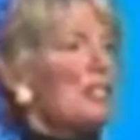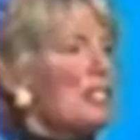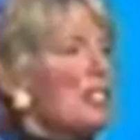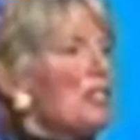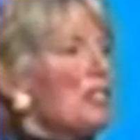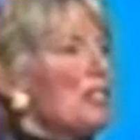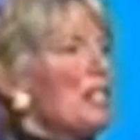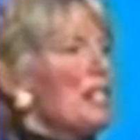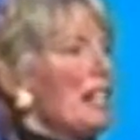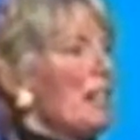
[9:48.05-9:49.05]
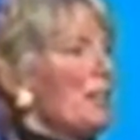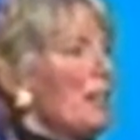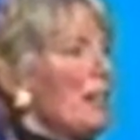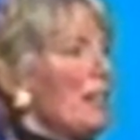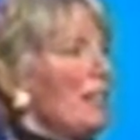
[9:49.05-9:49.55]
she was turning
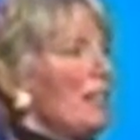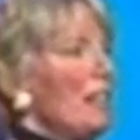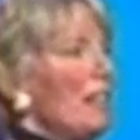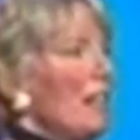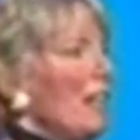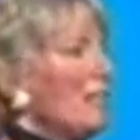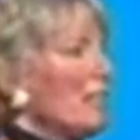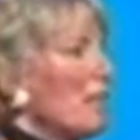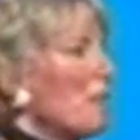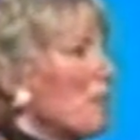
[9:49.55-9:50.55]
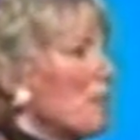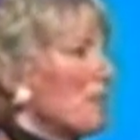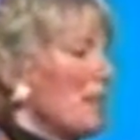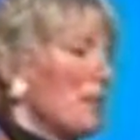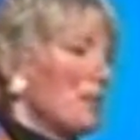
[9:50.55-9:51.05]
91 on the day of her birthday.